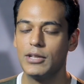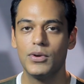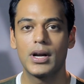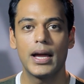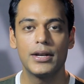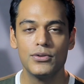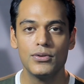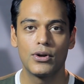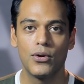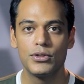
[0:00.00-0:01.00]
in the work I
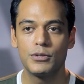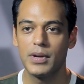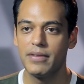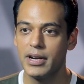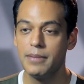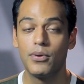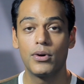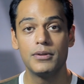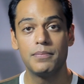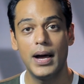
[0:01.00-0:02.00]
do, clothes play a very
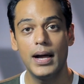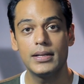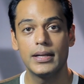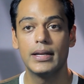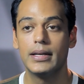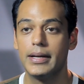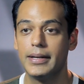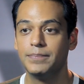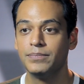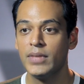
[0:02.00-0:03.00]
important part in,
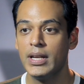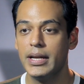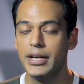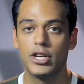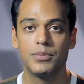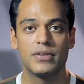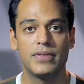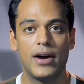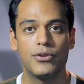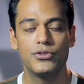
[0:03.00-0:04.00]
um, in terms
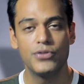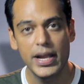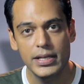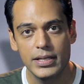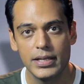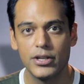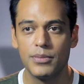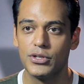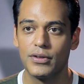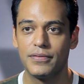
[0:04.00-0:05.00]
of how you dress, in
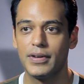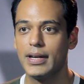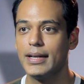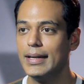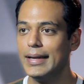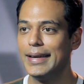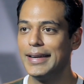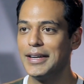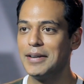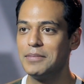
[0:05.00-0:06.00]
terms of uh,
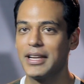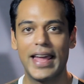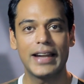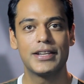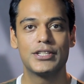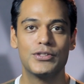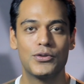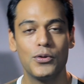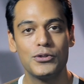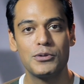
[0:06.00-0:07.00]
uh, the characters and
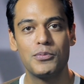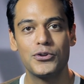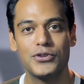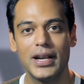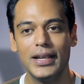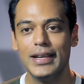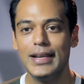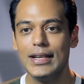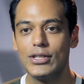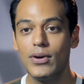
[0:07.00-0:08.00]
the roles you portray.
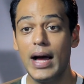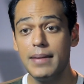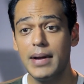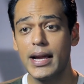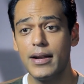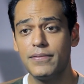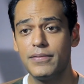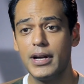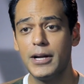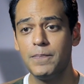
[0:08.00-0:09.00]
So I, I kind
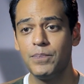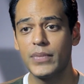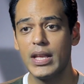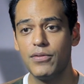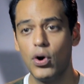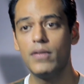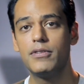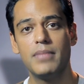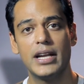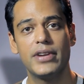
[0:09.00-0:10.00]
of um,
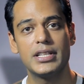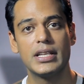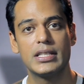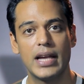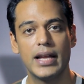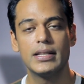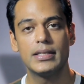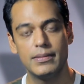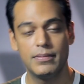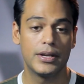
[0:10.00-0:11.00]
evolved my dressing
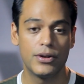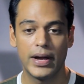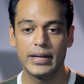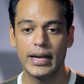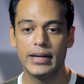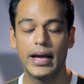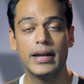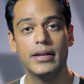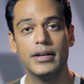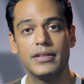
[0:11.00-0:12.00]
styles, you know, and, and,
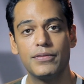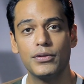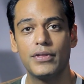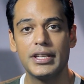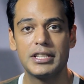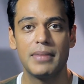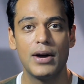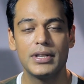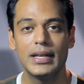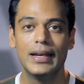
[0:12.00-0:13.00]
and learned a few things
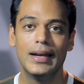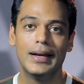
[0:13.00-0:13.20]
about it.